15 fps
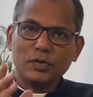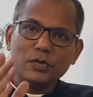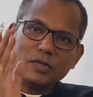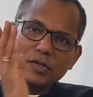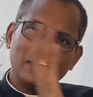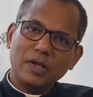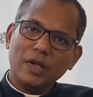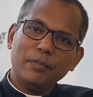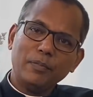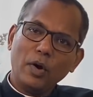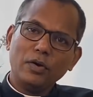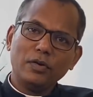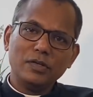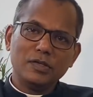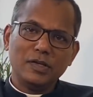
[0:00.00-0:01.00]
to see the
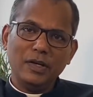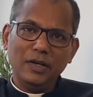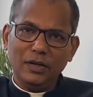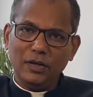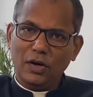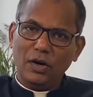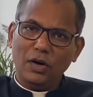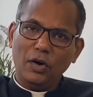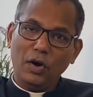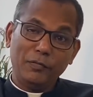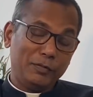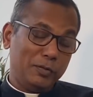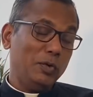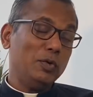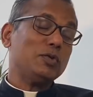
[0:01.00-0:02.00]
hypocrisy
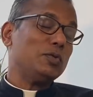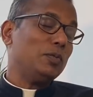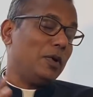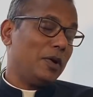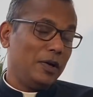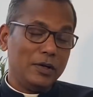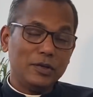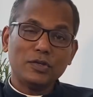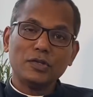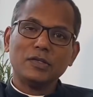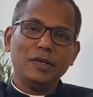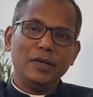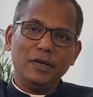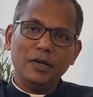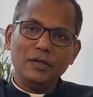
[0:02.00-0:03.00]
of those who were
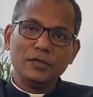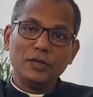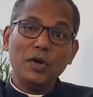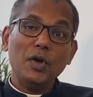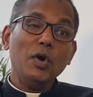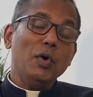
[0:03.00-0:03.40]
religious leaders,